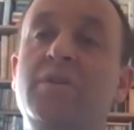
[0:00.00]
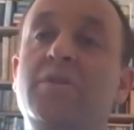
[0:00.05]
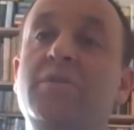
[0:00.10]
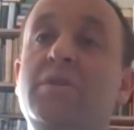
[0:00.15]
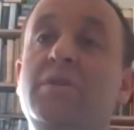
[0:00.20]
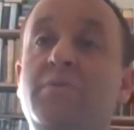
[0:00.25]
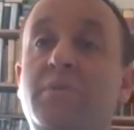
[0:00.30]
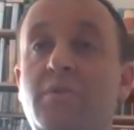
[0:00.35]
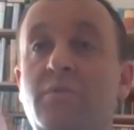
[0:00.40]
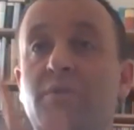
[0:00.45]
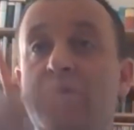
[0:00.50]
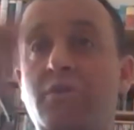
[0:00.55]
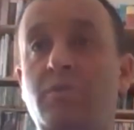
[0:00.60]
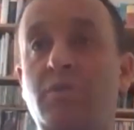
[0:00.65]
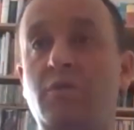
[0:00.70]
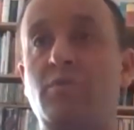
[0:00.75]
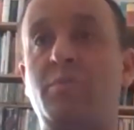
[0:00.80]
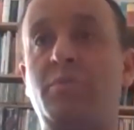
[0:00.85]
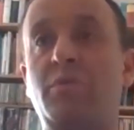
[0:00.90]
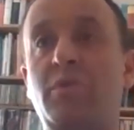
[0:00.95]
You know,
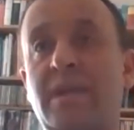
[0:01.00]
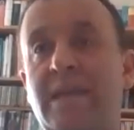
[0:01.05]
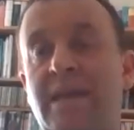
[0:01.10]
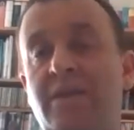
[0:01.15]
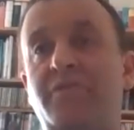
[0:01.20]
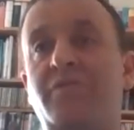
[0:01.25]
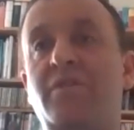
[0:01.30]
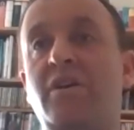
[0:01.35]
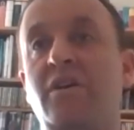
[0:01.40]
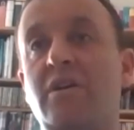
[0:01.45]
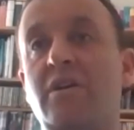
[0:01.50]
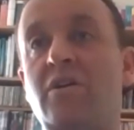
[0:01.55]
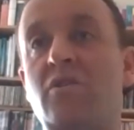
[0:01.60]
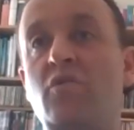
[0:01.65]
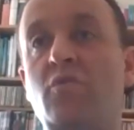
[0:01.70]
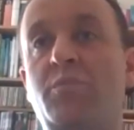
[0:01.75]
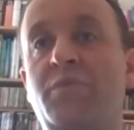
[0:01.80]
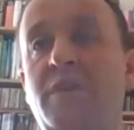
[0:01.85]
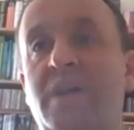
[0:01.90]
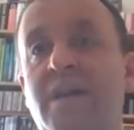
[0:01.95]
you were pulling out a
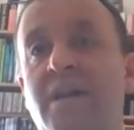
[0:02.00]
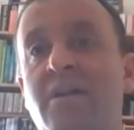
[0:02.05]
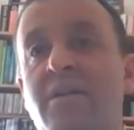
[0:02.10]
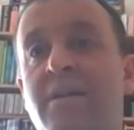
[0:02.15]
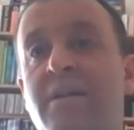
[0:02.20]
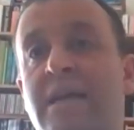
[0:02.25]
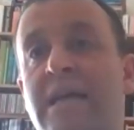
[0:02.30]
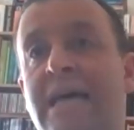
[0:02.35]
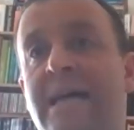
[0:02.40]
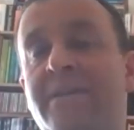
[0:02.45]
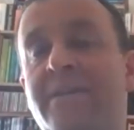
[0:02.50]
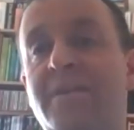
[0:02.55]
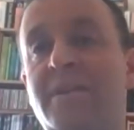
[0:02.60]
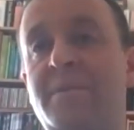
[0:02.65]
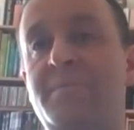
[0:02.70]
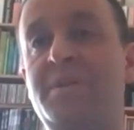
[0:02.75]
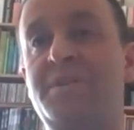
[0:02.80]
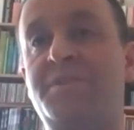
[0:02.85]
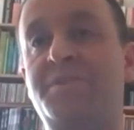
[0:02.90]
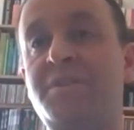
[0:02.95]
globe there and
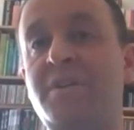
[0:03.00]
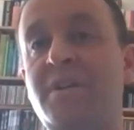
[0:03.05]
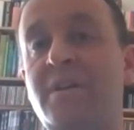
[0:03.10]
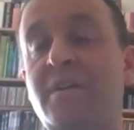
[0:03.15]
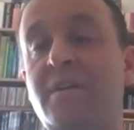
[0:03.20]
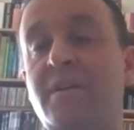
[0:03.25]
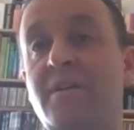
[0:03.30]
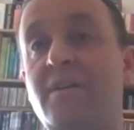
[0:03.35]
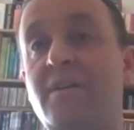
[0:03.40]
an image